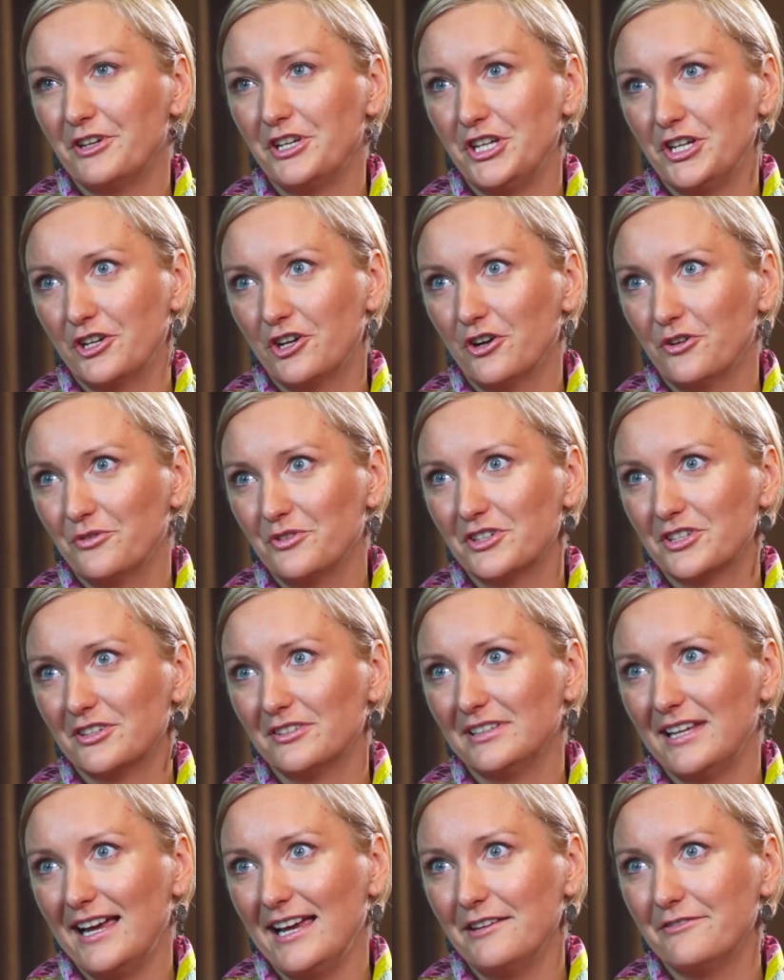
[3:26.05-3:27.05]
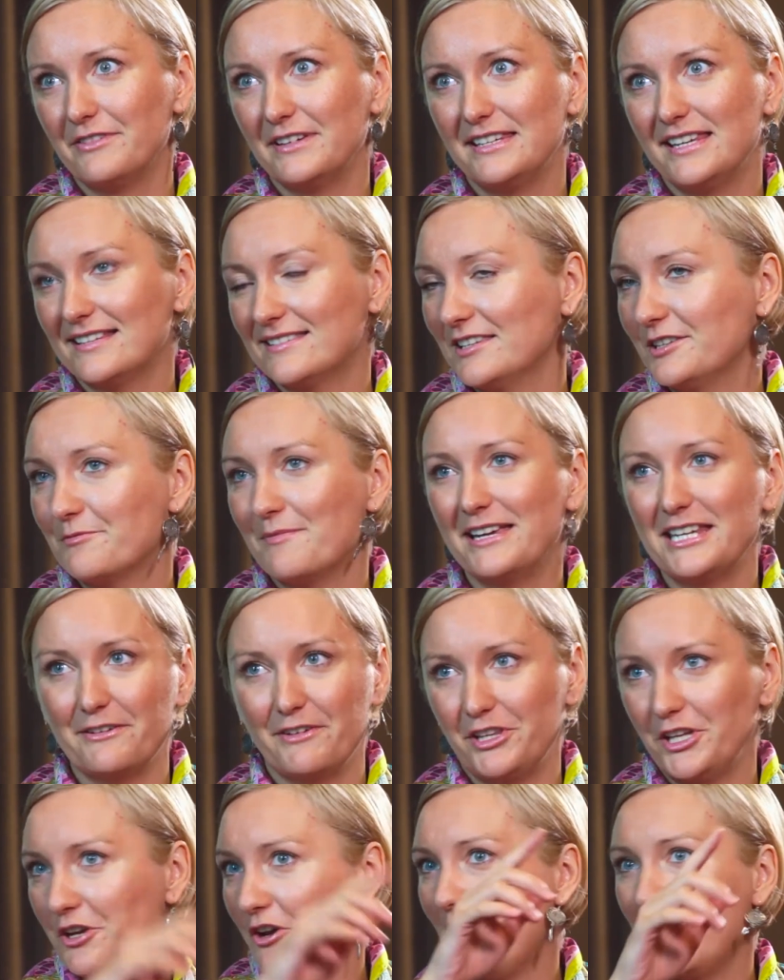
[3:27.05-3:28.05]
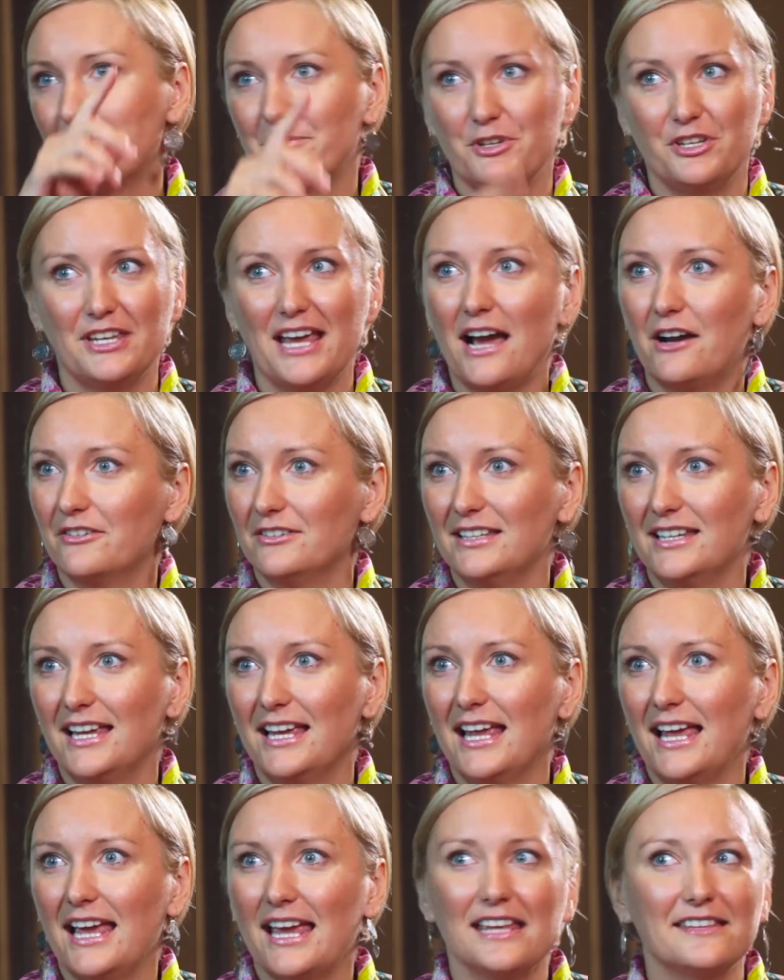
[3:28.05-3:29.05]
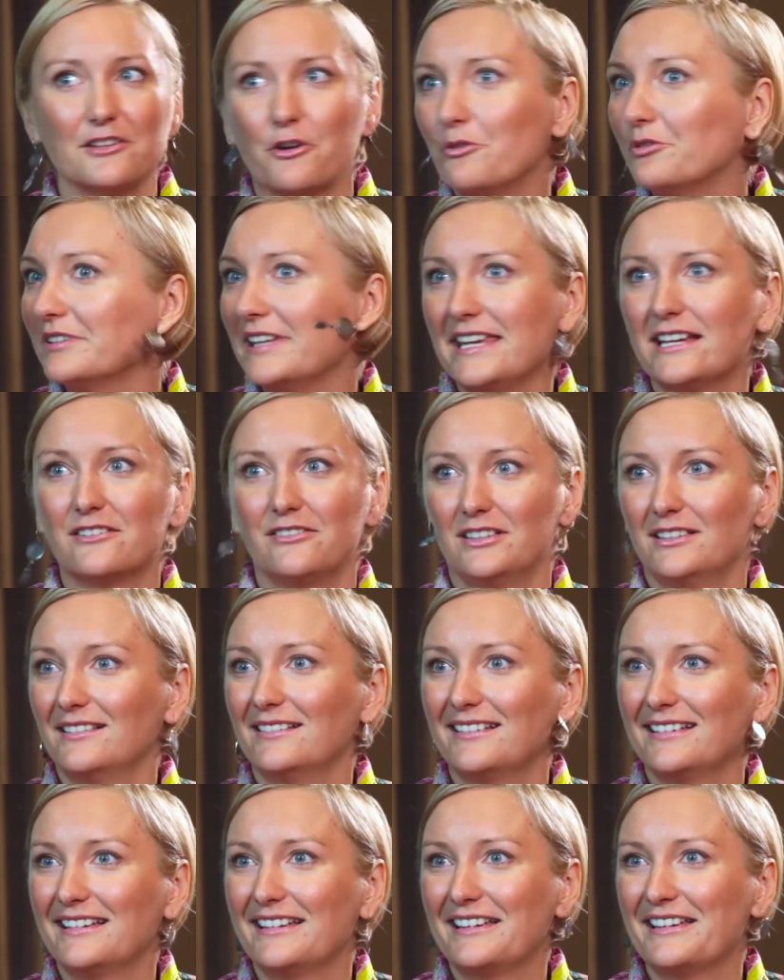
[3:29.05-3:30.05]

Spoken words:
when you go through life, it doesn't matter whether you're up and down, it's all equal.